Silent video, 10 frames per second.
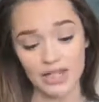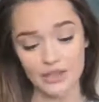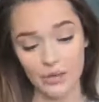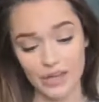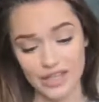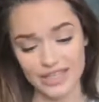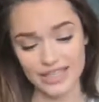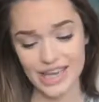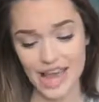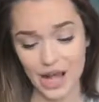So this is
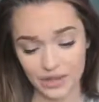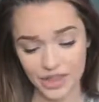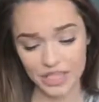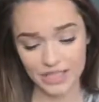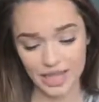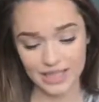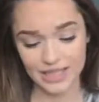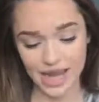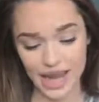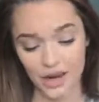the Healthy
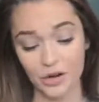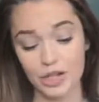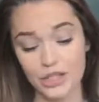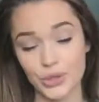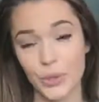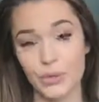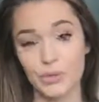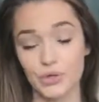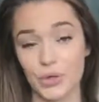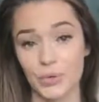Sexy Hair Soy
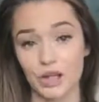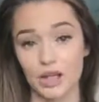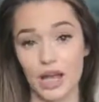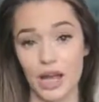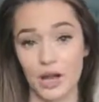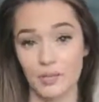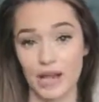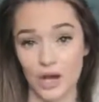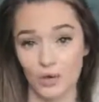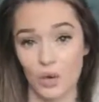Renewal
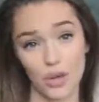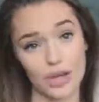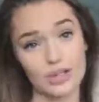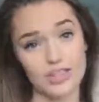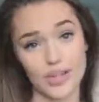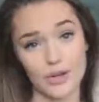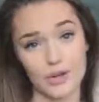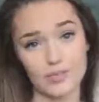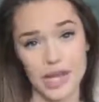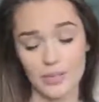Hair Oil
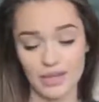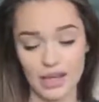Serum type of